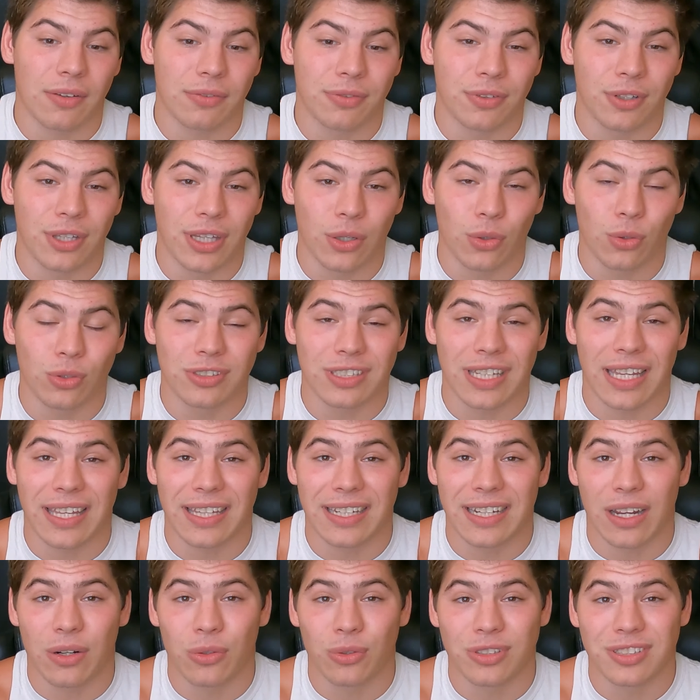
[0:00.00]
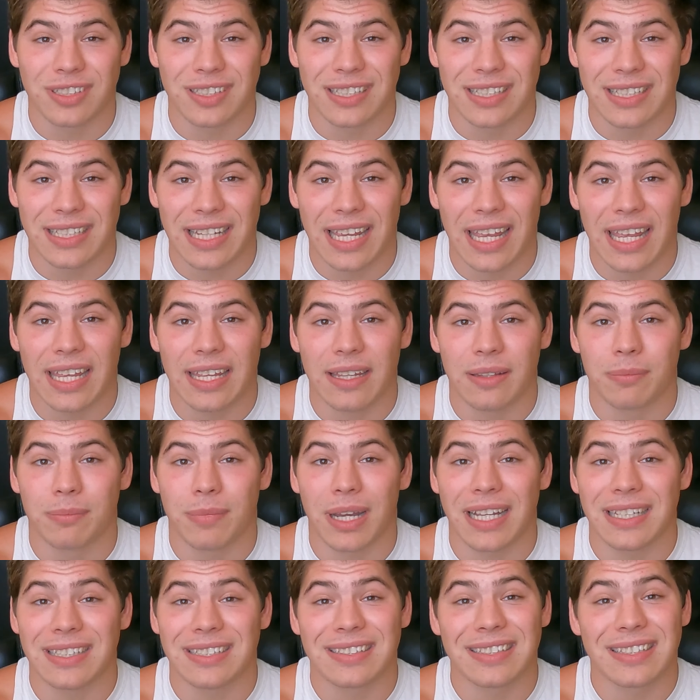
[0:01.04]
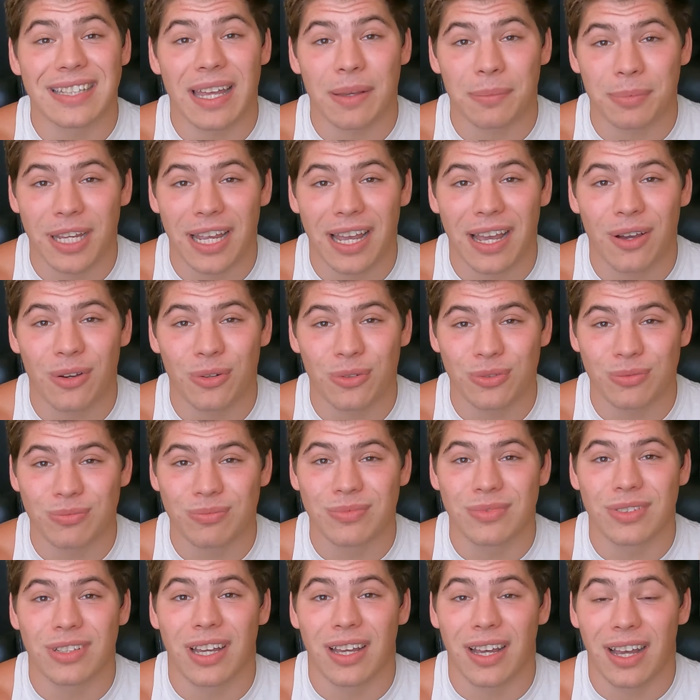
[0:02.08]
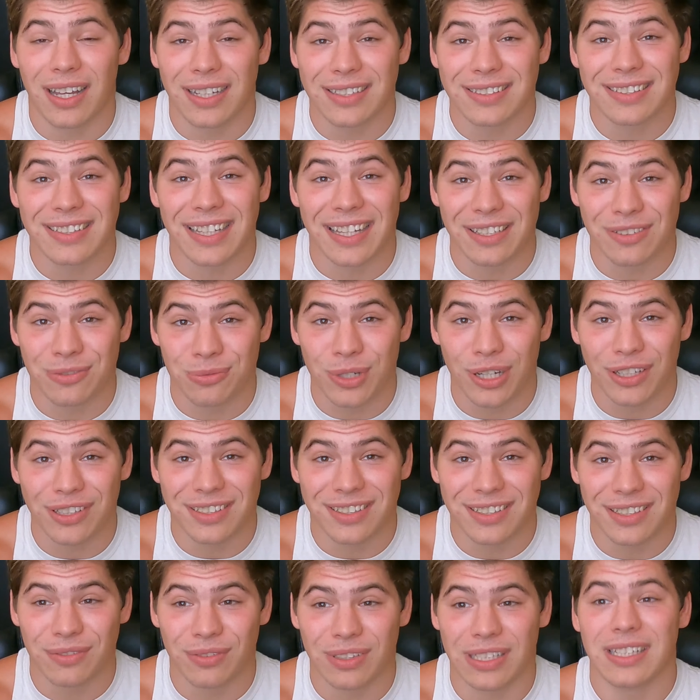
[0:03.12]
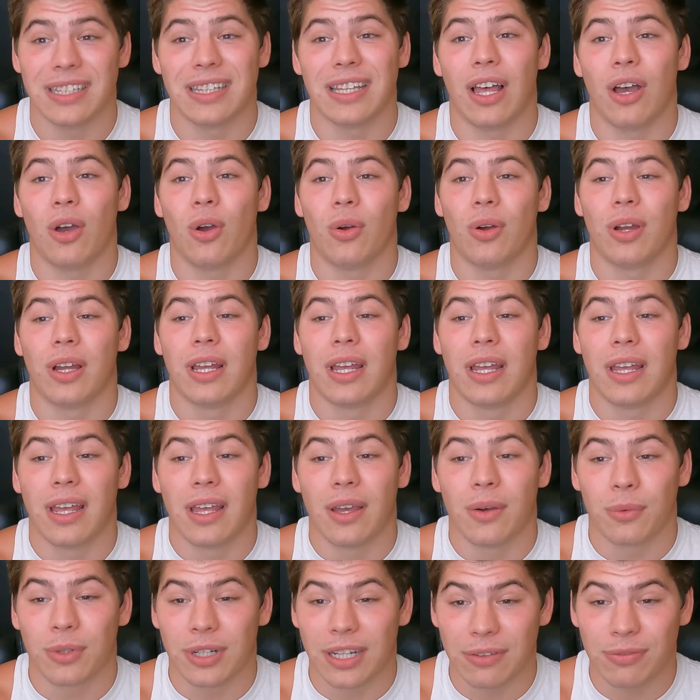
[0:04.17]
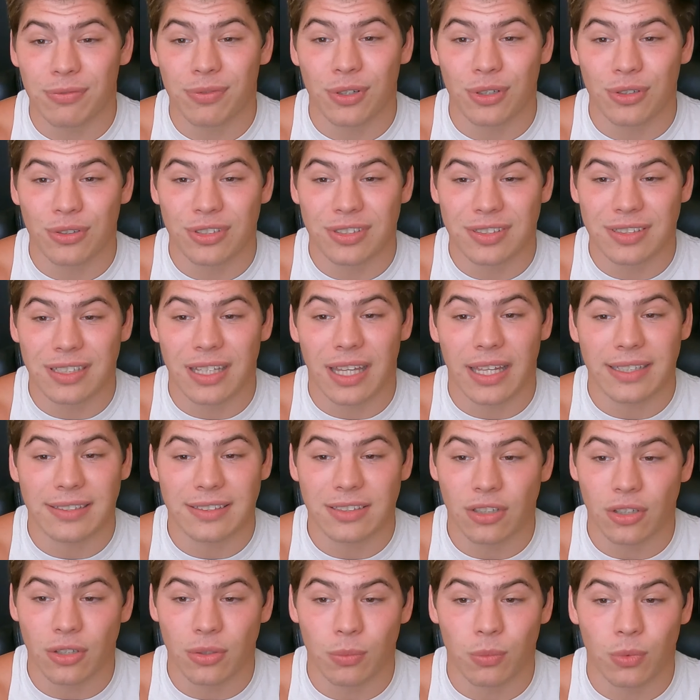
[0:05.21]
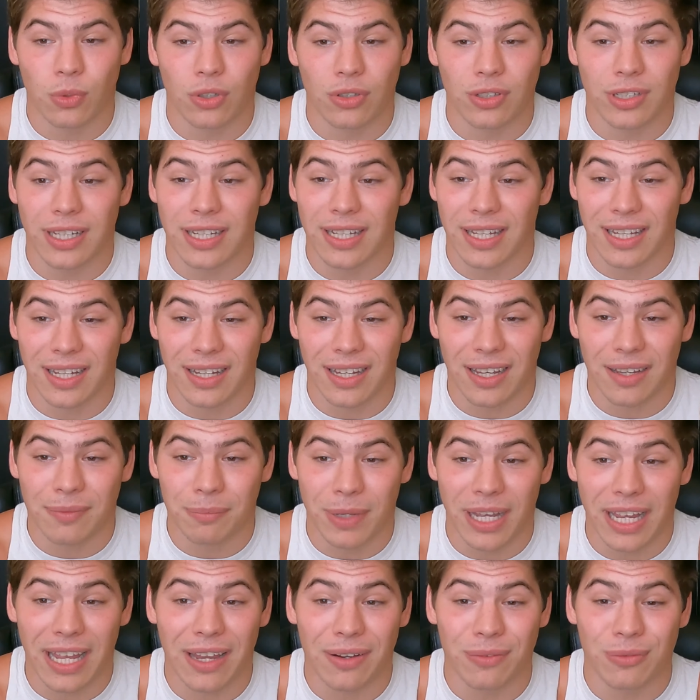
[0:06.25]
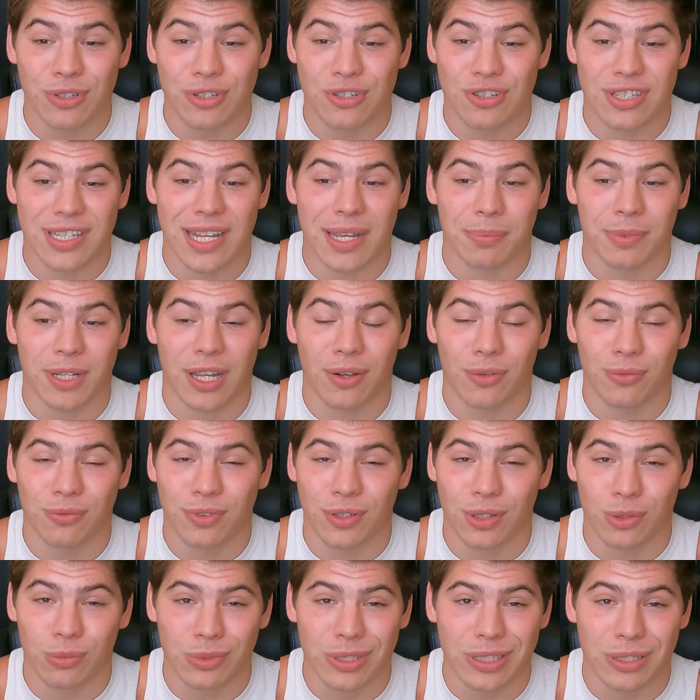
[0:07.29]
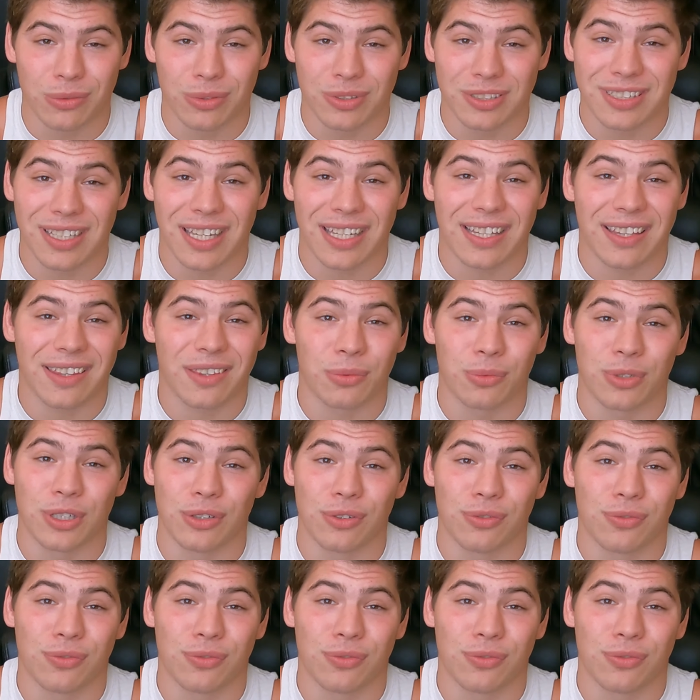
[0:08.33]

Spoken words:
for those 8 hours of the day, my step count stays relatively low. When I first started working, my average step count for the week was like 3